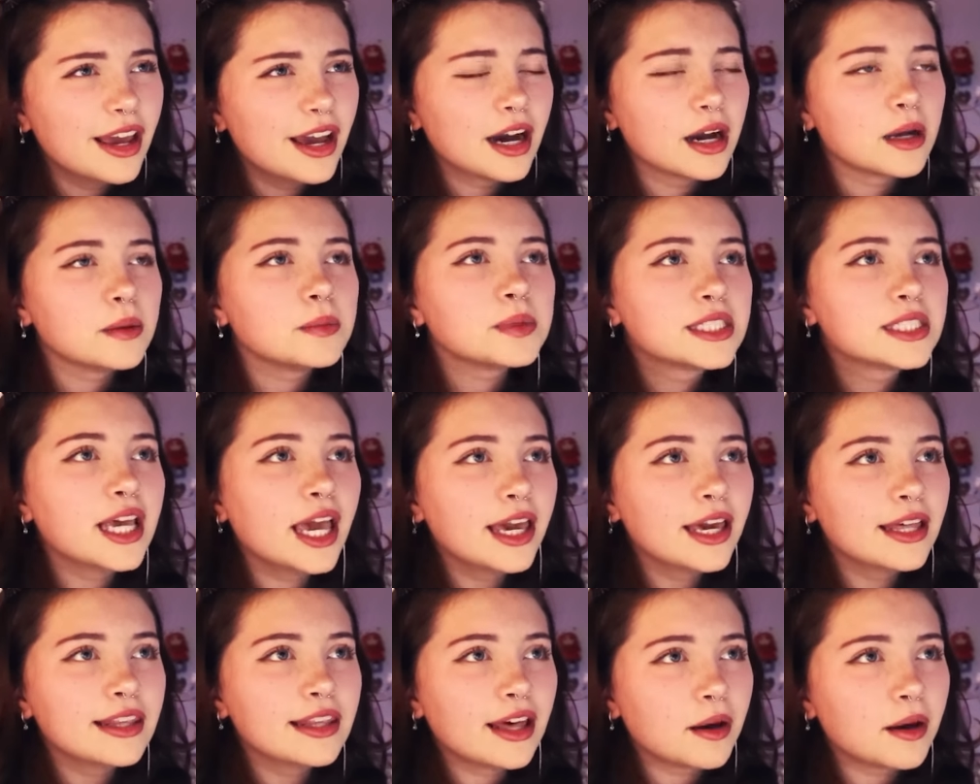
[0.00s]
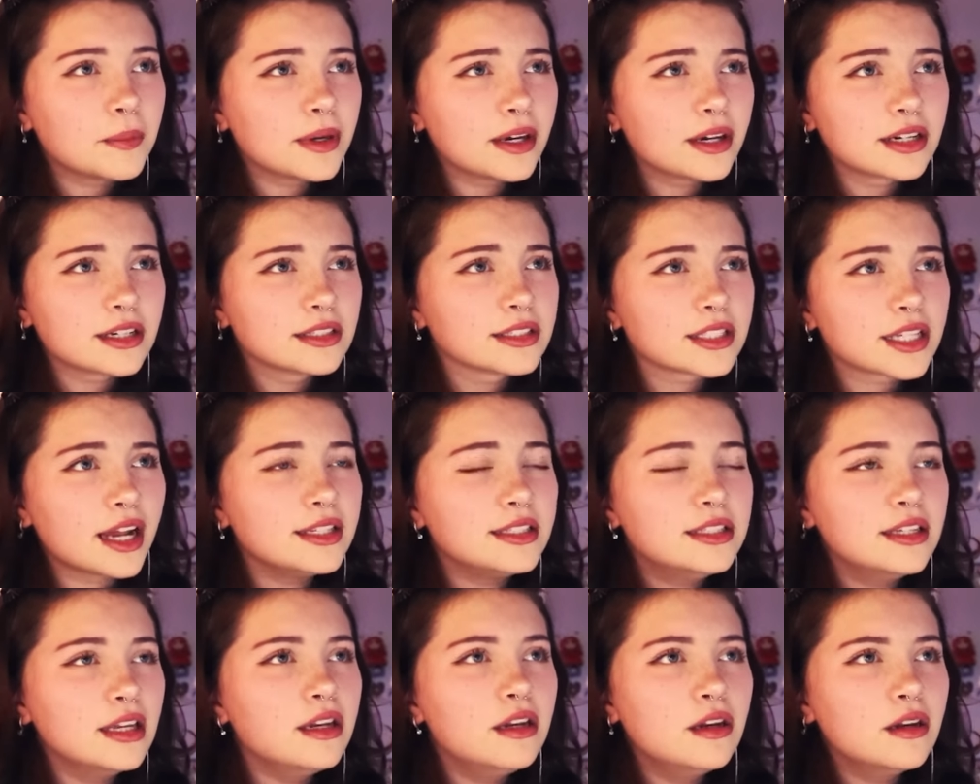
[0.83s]
I'm saying that because I
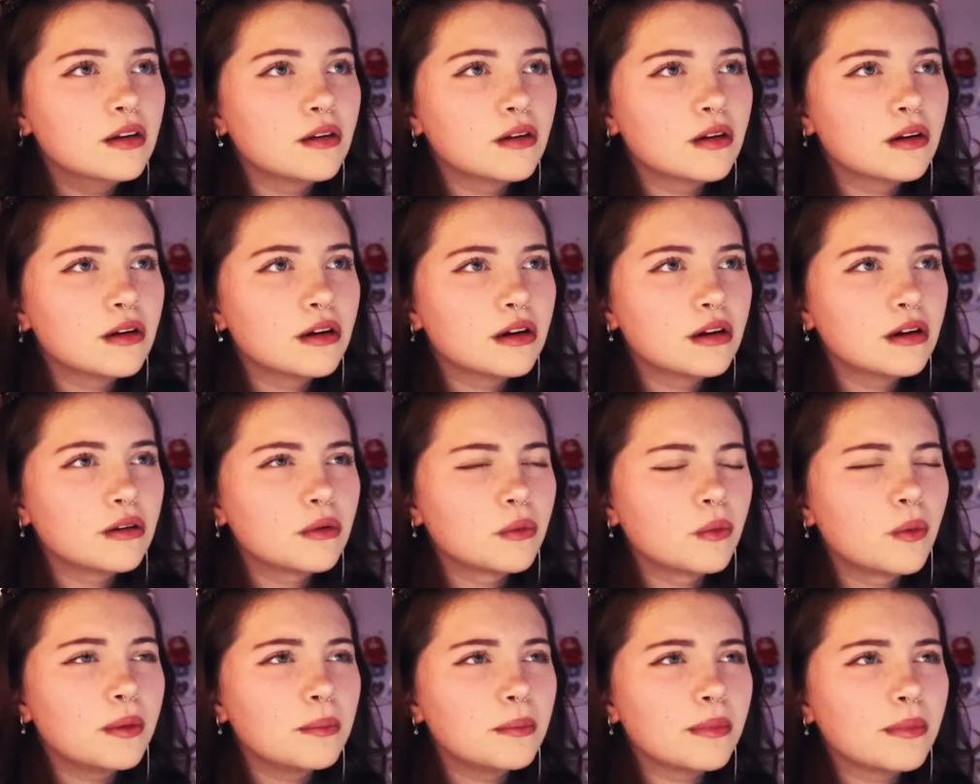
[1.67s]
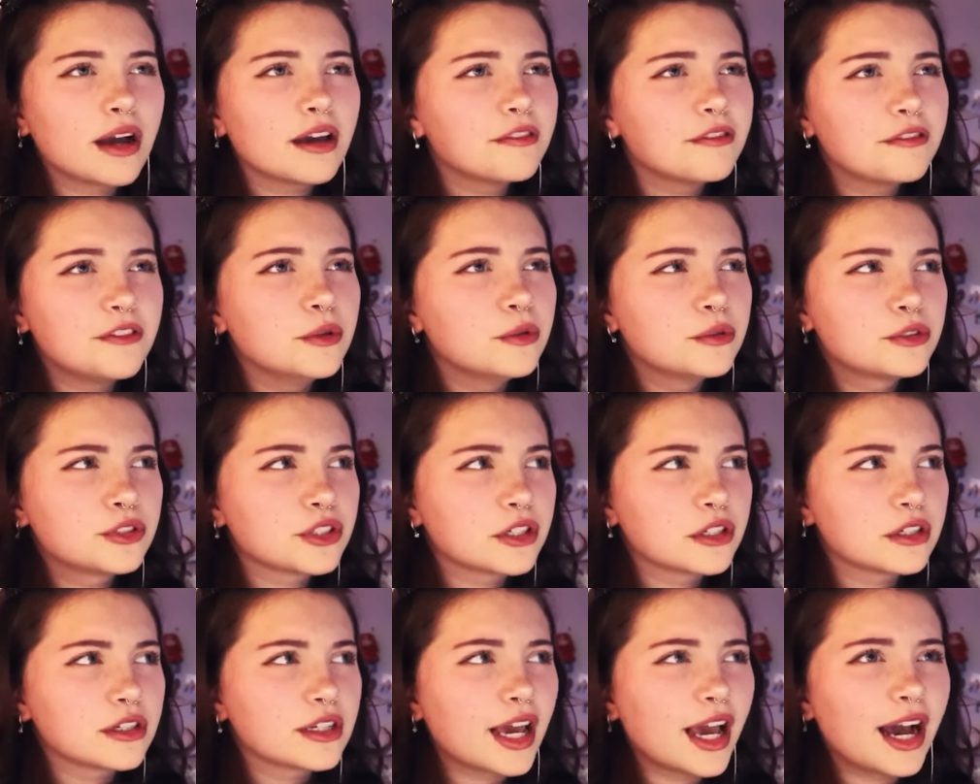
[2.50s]
didn't want my
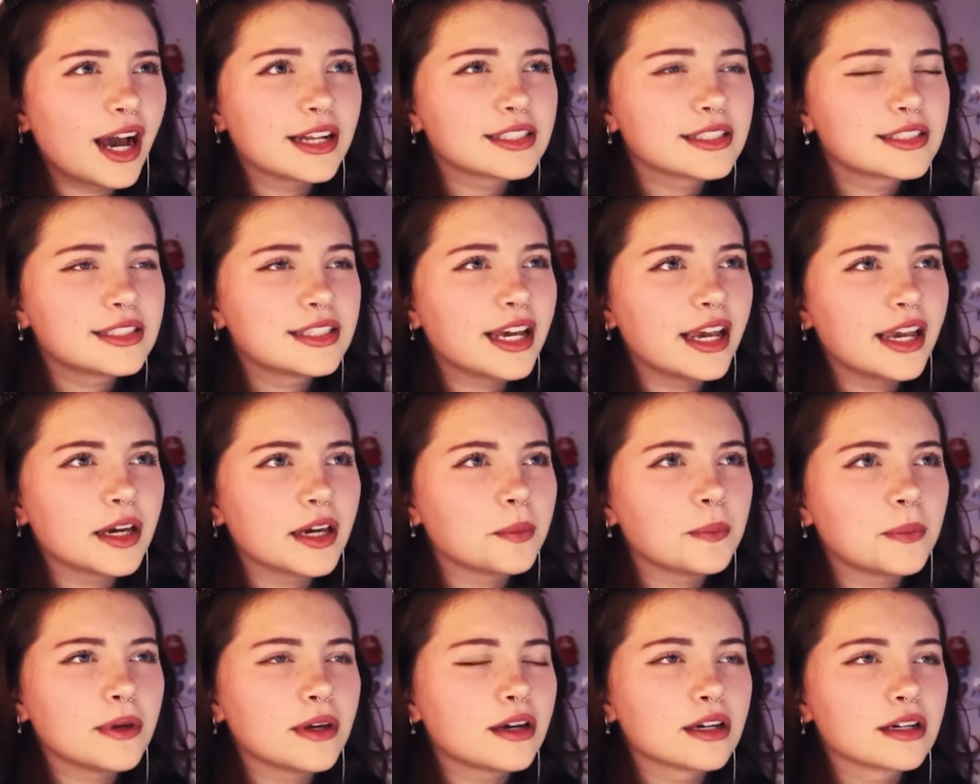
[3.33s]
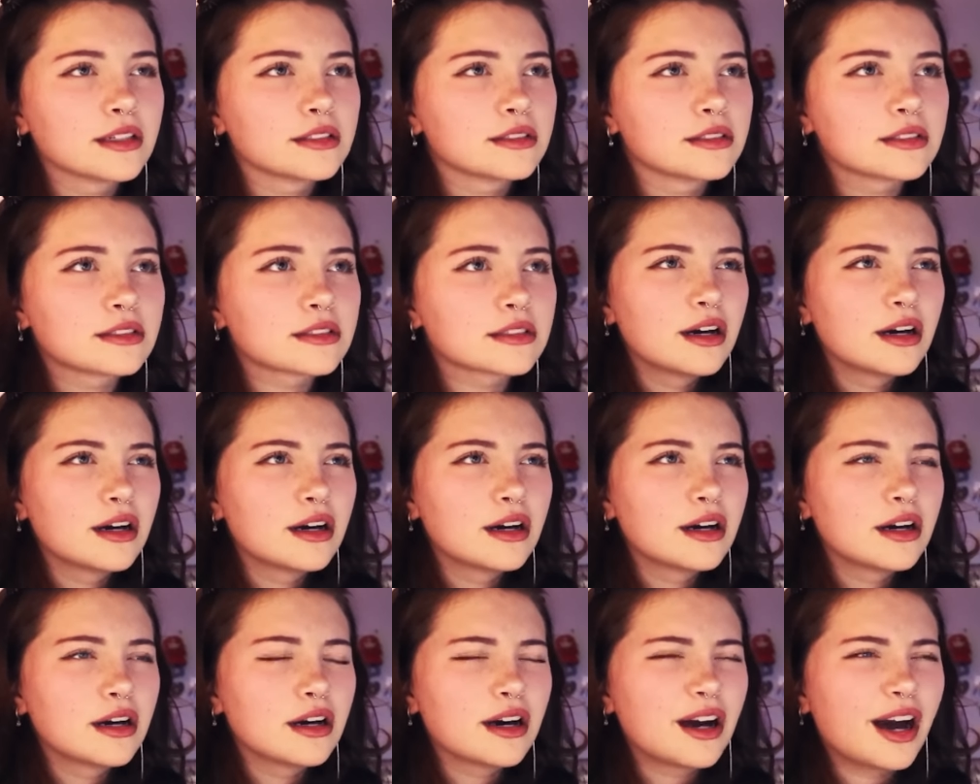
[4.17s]
future at stake because
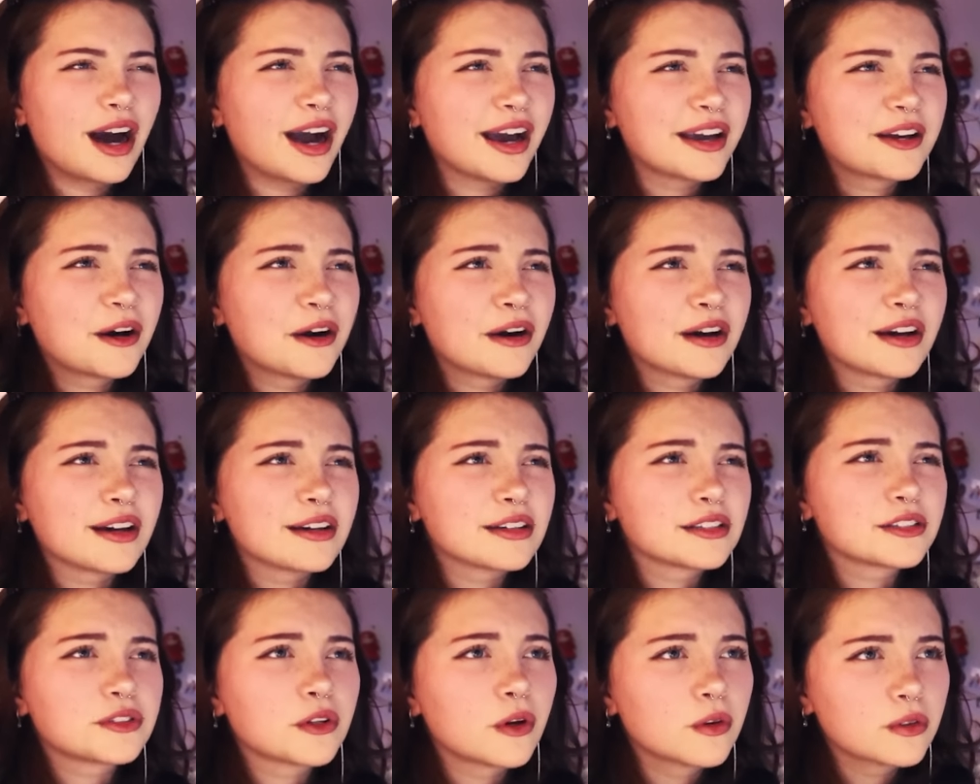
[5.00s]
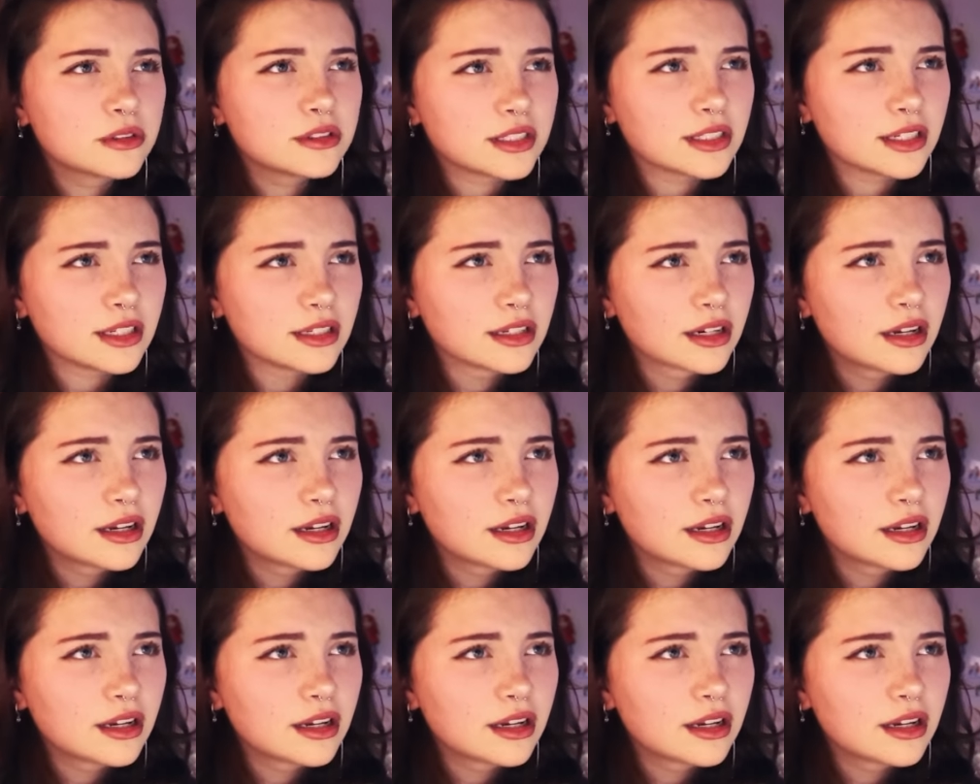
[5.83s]
I got assaulted.